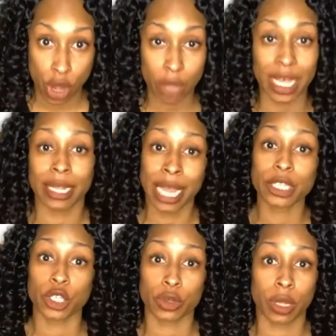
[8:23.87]
that lets
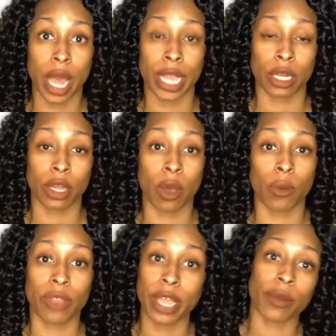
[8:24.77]
your client know
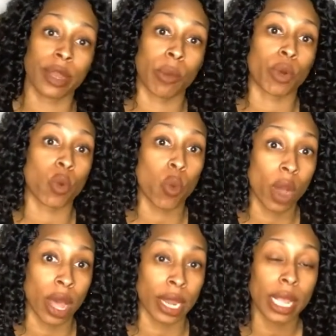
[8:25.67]
they are number one,